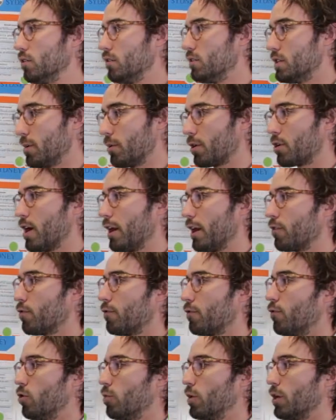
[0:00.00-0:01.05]
democratic
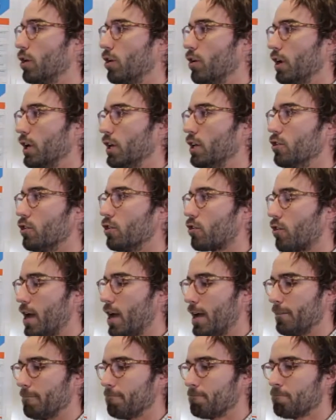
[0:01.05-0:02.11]
reform occurring in
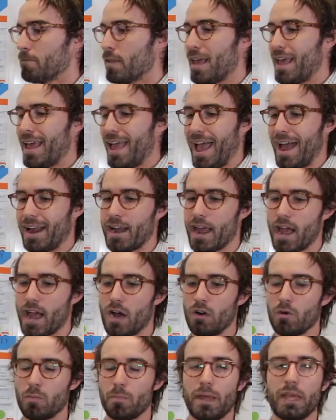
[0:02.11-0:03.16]
Ukraine, and
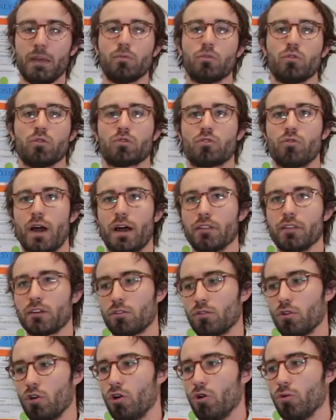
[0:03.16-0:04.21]
how people throughout the
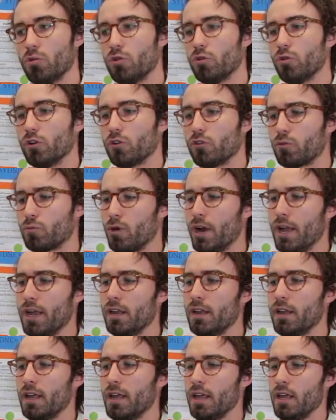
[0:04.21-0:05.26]
globe who are
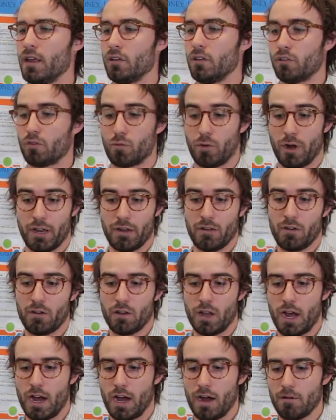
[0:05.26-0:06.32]
spread
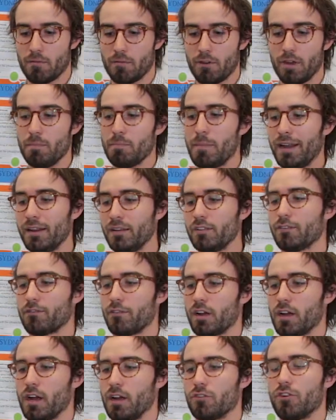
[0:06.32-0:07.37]
in many
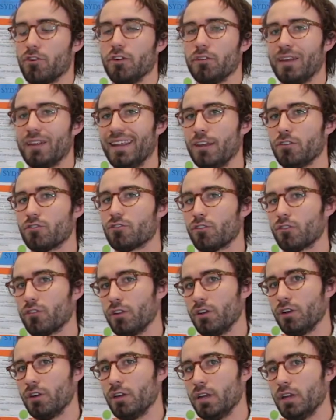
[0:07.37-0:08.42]
different countries and
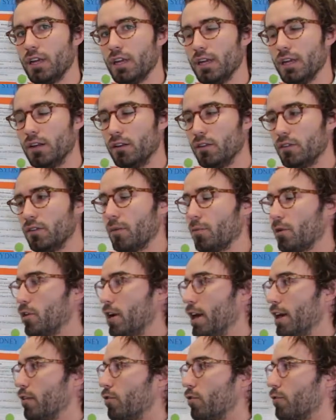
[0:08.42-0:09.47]
interested in
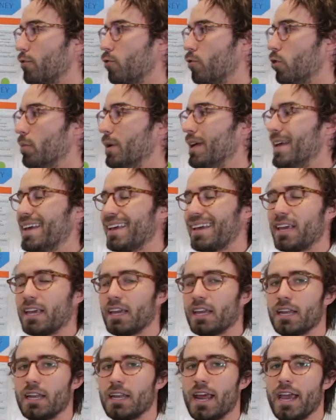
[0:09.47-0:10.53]
democratic reform can
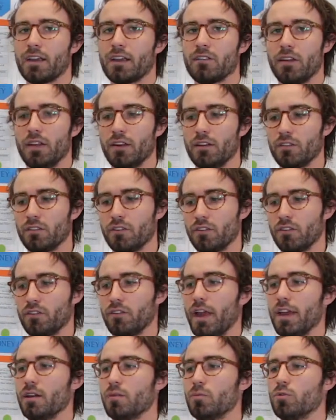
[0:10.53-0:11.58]
connect in a
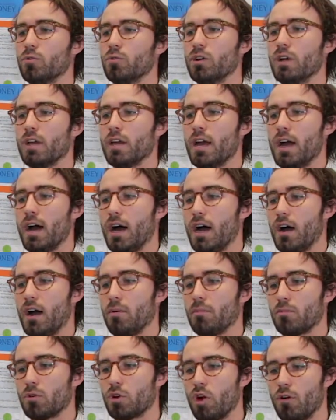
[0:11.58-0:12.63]
sustainable
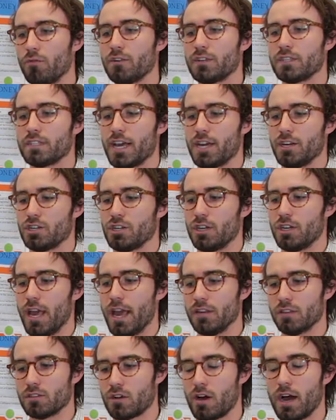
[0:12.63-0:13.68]
conversation
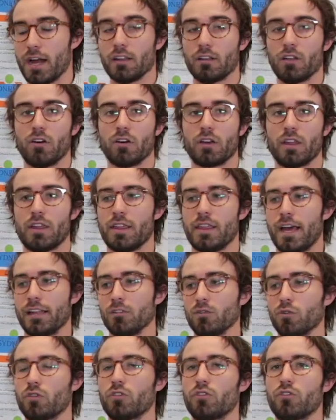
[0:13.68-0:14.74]
and dialogue that
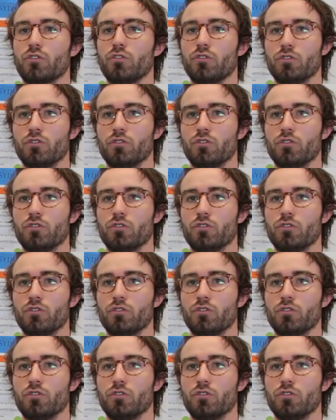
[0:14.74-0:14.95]
looks to